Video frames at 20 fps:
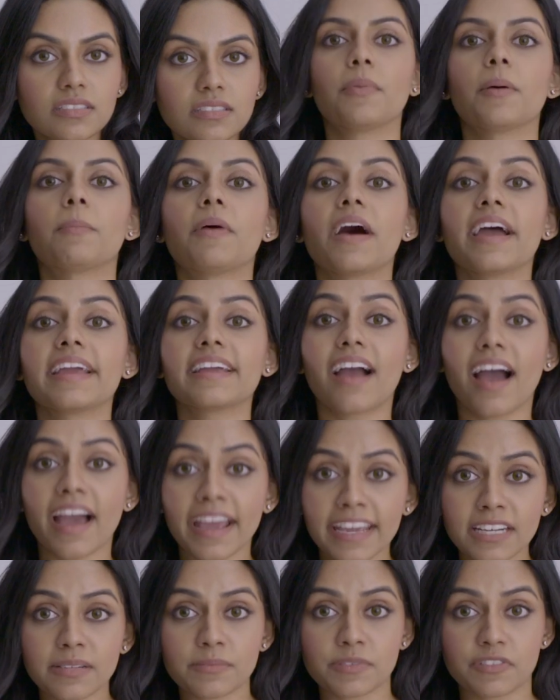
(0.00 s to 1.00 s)
But buying
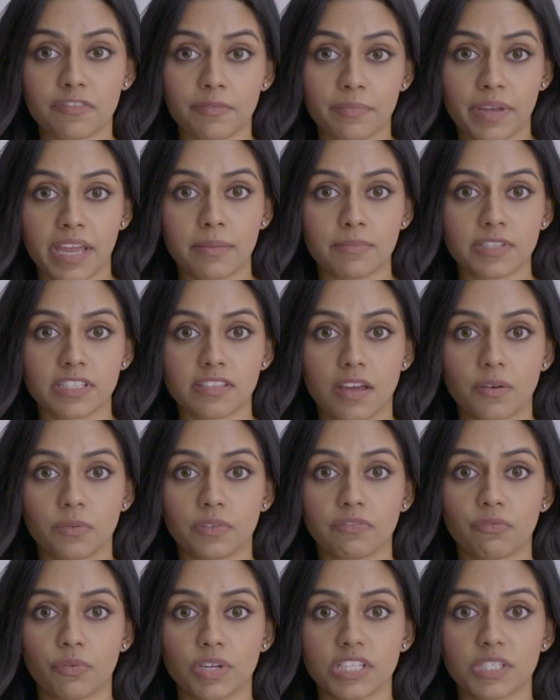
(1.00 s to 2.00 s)
items from Amazon
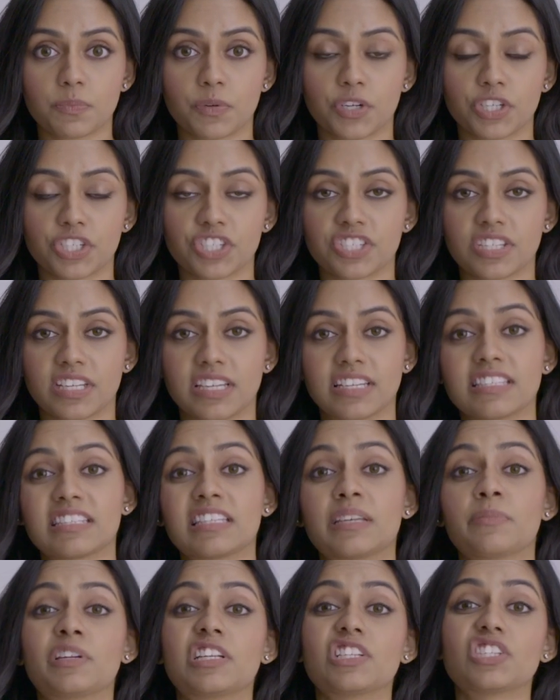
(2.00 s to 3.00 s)
with voice purchasing is
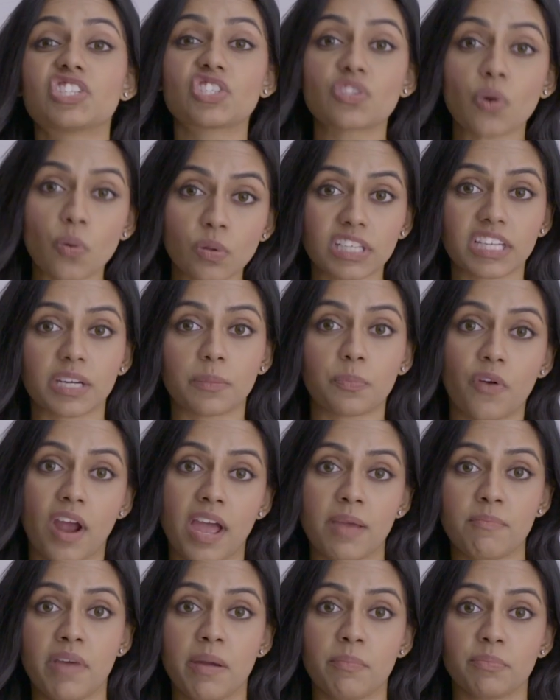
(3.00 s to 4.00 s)
limited solely to
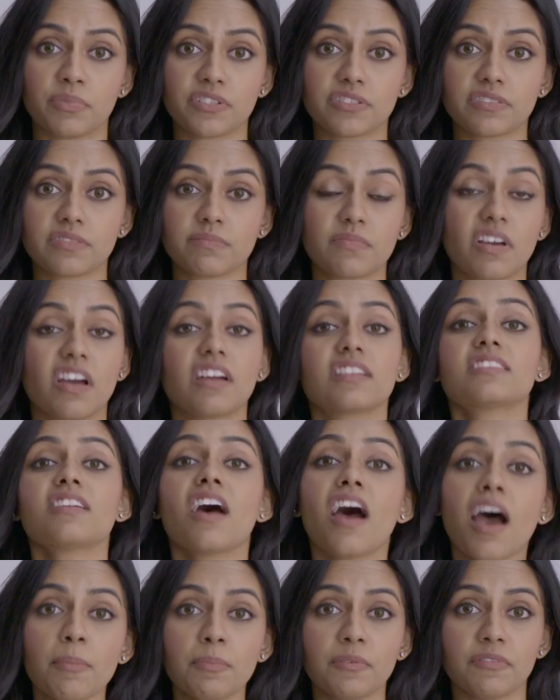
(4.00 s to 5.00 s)
Prime members. On
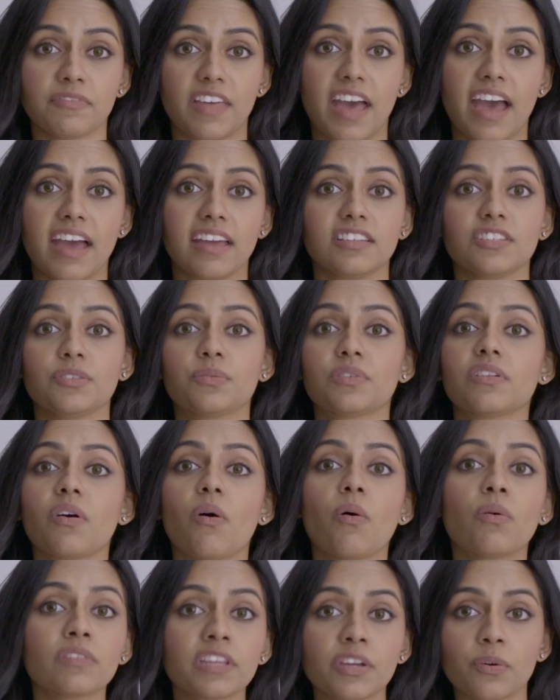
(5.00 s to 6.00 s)
top of that, you can
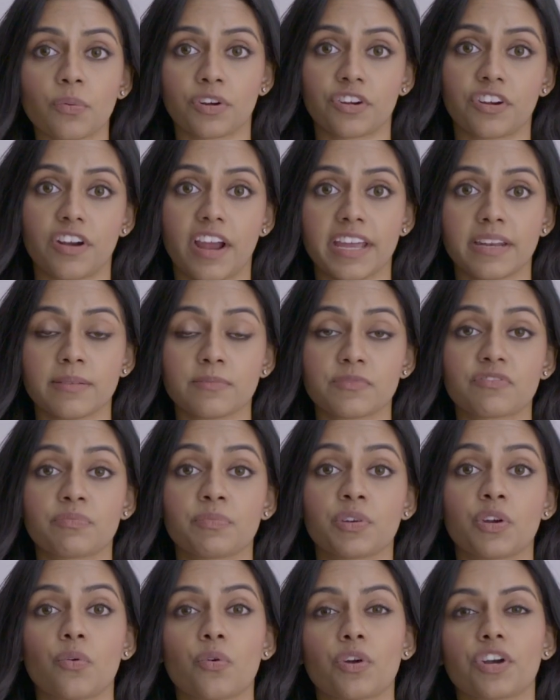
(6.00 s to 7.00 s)
only order items
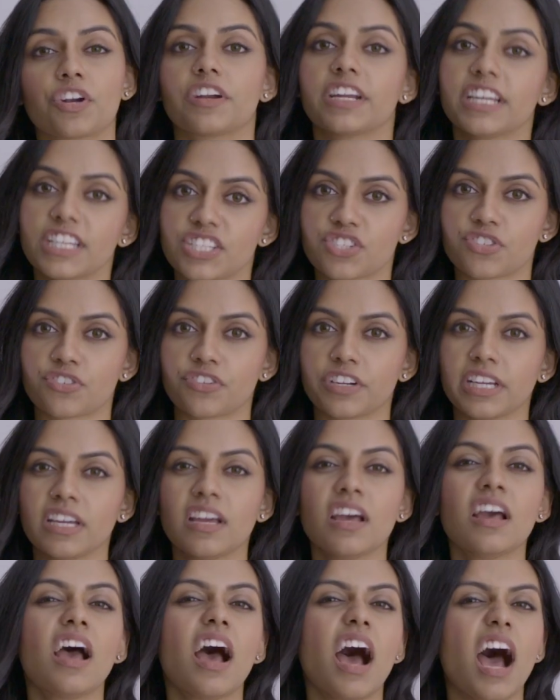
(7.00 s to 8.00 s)
from your order history,
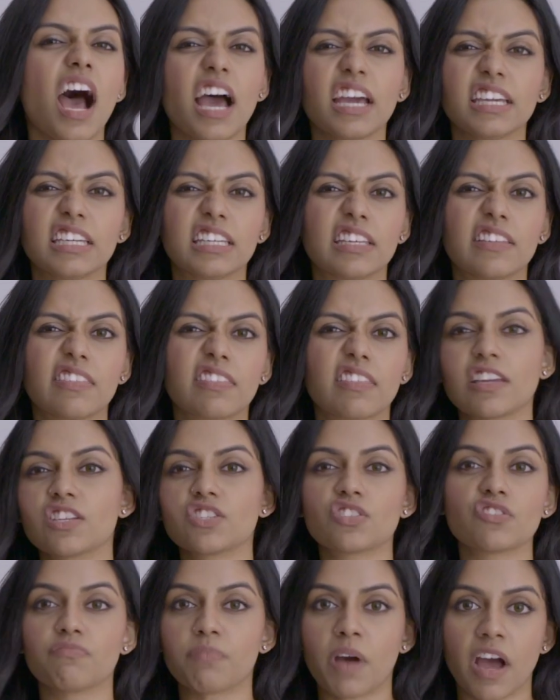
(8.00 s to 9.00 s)
i.e.
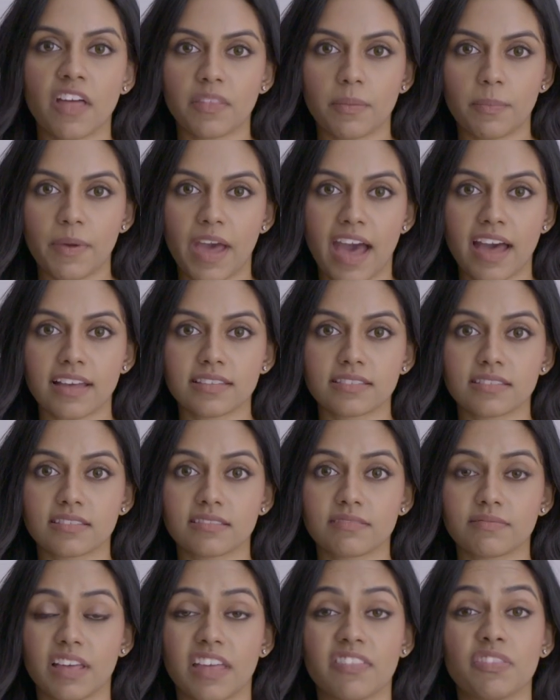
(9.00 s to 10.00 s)
things you've bought in the past.
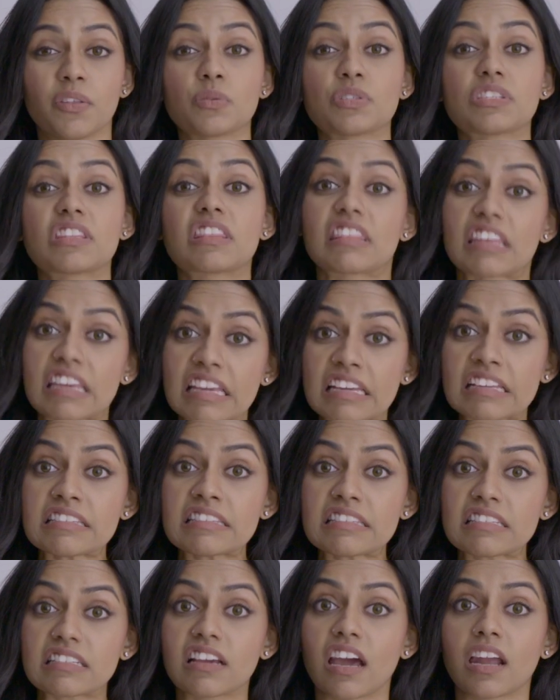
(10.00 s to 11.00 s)
And those
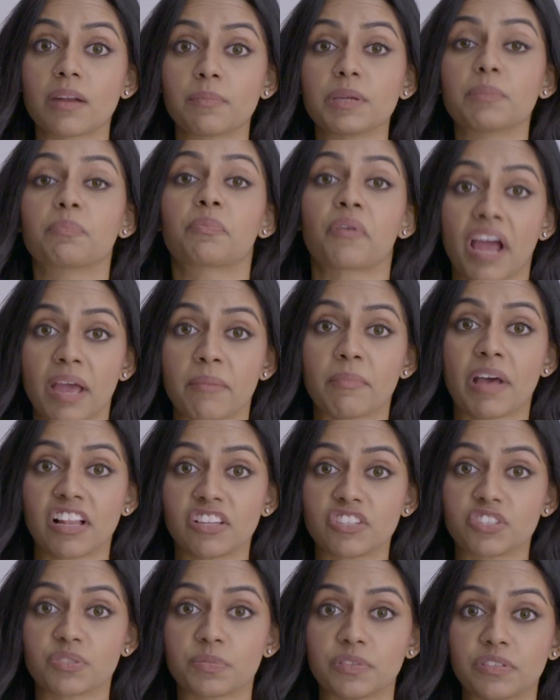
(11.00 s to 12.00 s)
things gotta be Prime
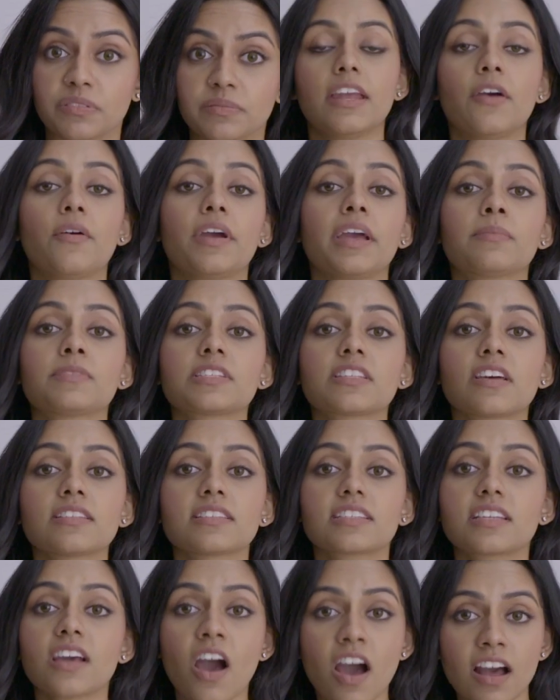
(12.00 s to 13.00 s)
eligible. Now
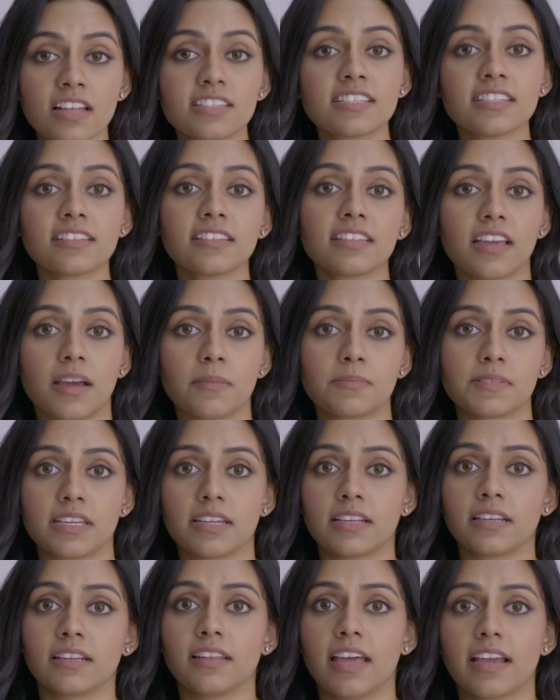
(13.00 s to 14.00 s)
Amazon's constantly
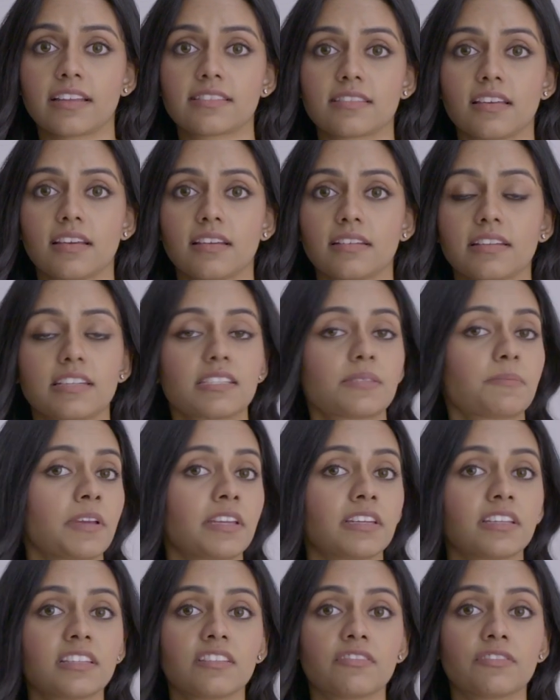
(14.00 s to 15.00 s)
updating Alexa,
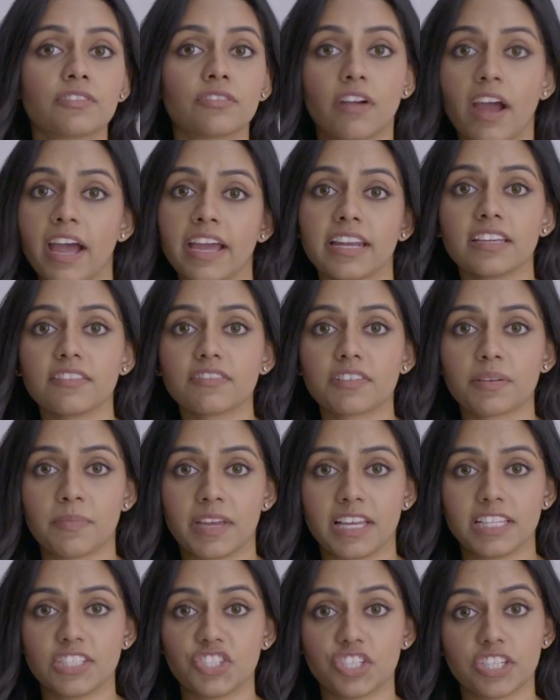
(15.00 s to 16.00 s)
expanding the variety of
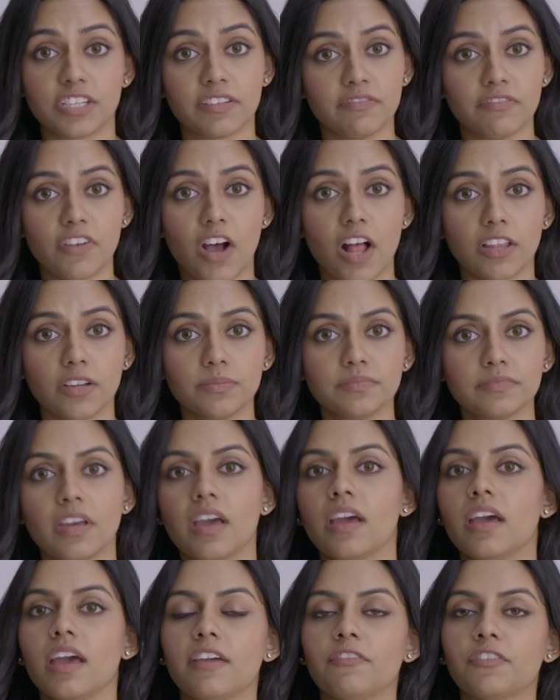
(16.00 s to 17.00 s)
commands she can follow.
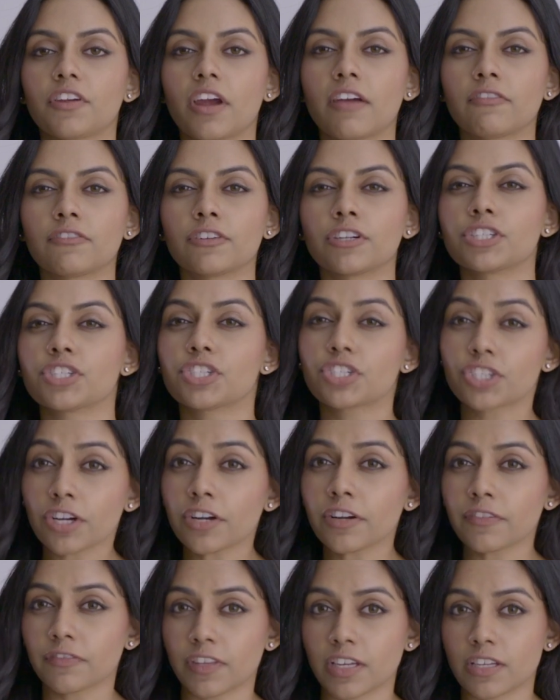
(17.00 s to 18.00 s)
If you're ever
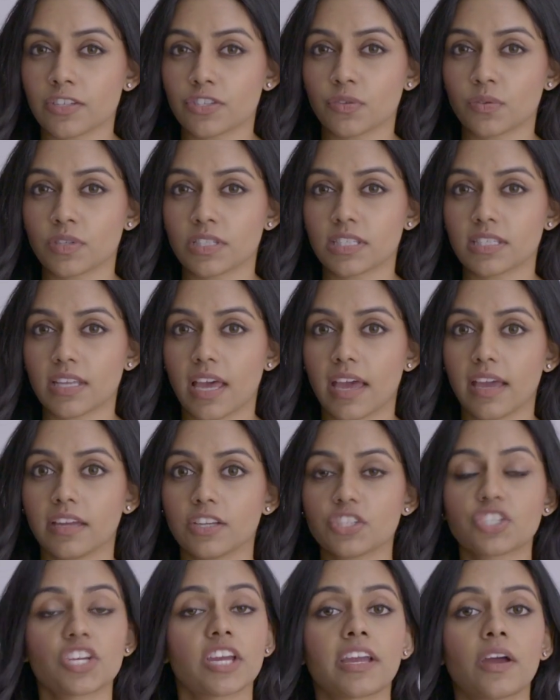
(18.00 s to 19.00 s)
unsure of things you can
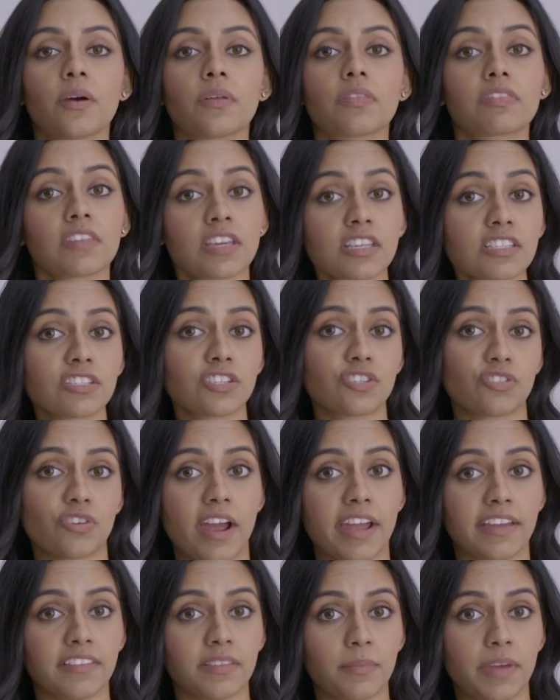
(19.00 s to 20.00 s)
say, check out Things to
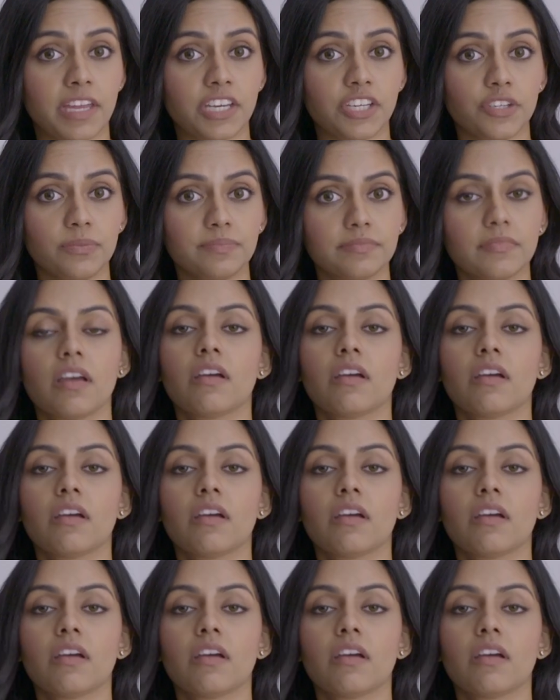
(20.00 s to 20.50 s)
Try in the menu.